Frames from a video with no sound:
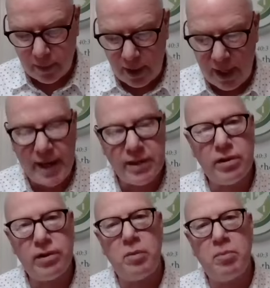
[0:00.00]
and He
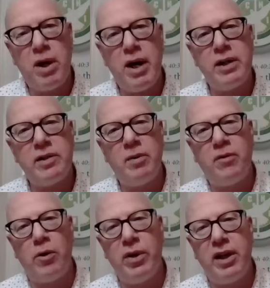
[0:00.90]
answers our prayers
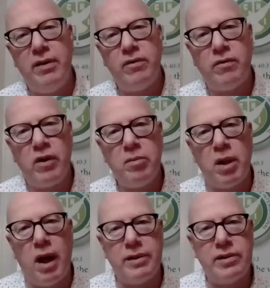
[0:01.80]
before we can even
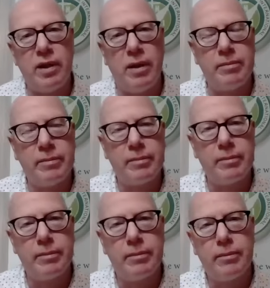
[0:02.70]
verbalize them.
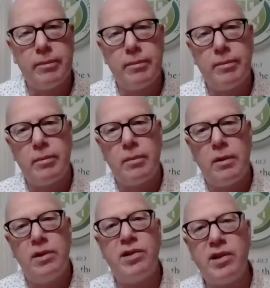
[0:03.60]

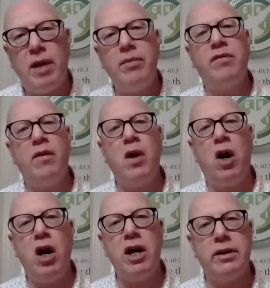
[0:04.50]
This is coming from the
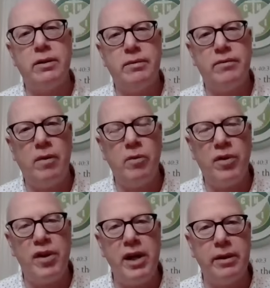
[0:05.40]
heart, from
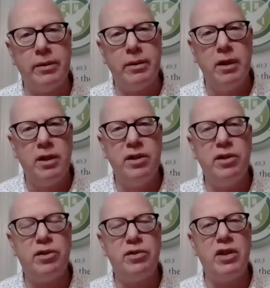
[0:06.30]
within.
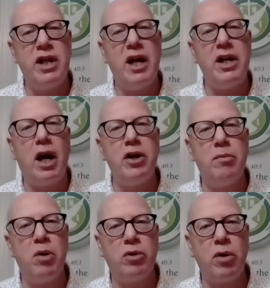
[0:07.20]
These are the
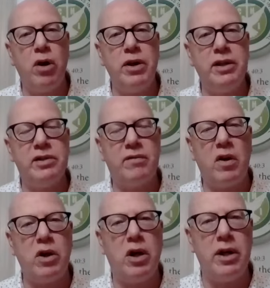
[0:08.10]
unutterable groanings of
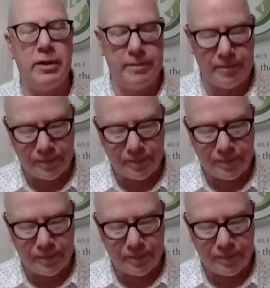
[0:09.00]
our heart.